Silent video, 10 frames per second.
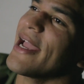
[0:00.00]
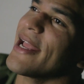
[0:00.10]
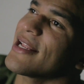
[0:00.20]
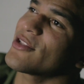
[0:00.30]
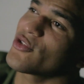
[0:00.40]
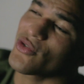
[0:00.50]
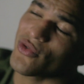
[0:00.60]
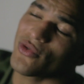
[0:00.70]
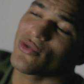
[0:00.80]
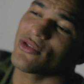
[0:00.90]
and
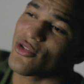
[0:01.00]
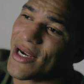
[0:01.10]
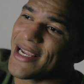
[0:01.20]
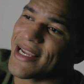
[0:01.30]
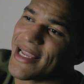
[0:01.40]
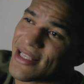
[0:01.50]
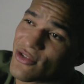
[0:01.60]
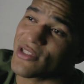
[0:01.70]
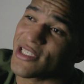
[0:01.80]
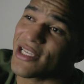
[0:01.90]
to try again,
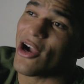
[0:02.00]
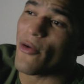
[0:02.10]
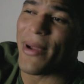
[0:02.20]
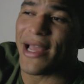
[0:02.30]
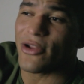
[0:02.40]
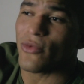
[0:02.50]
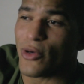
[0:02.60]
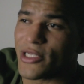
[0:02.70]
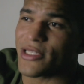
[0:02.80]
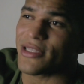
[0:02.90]
to see how bad you
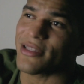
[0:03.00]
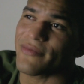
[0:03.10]
want it.